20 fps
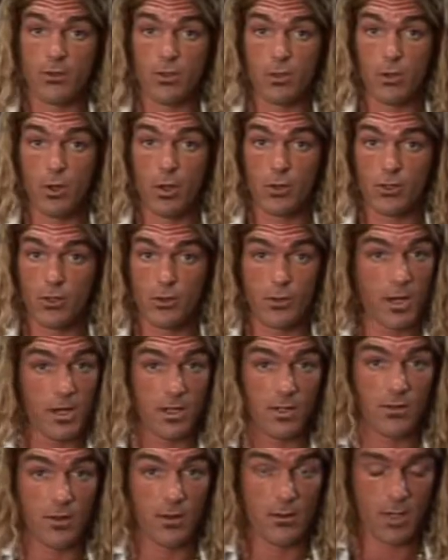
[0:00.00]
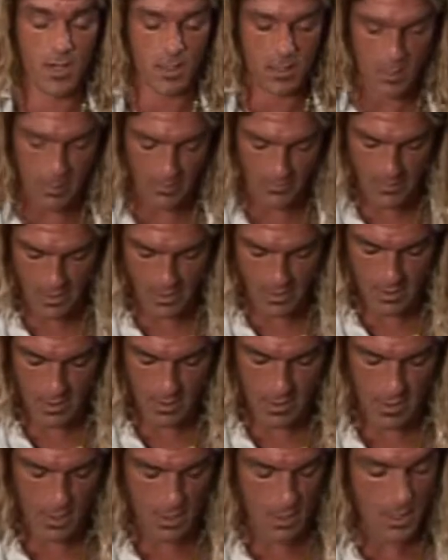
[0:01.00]
2 notes already, it's very easy.
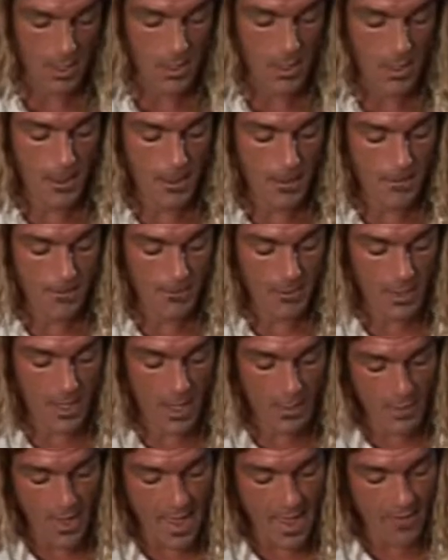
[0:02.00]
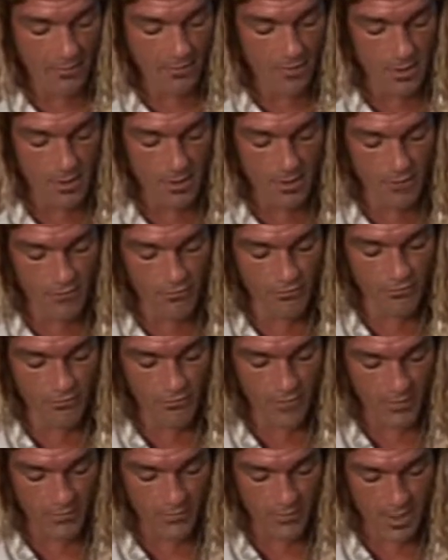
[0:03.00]
Then we have the
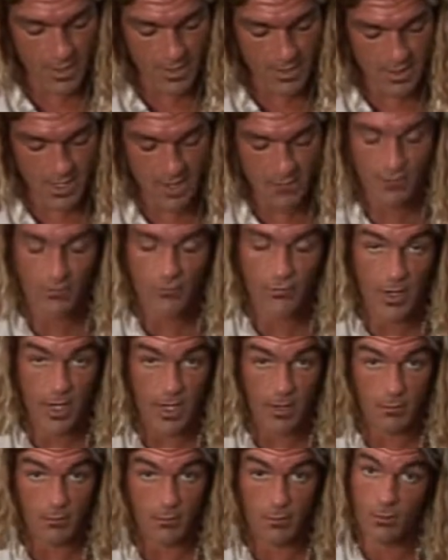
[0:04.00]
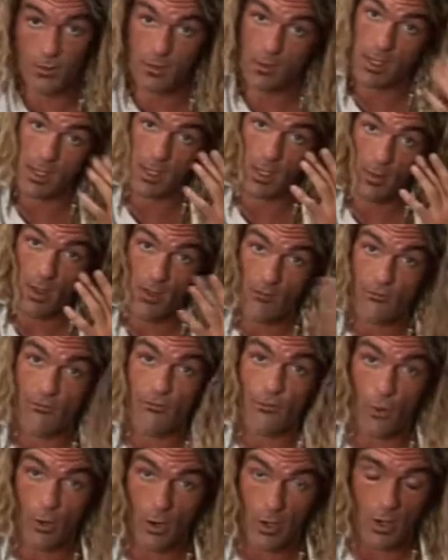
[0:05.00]
5th and the 7th fret. We're thinking about
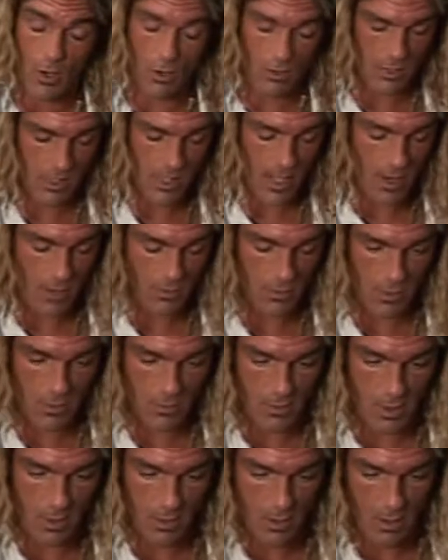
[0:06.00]
4 notes now, so we're going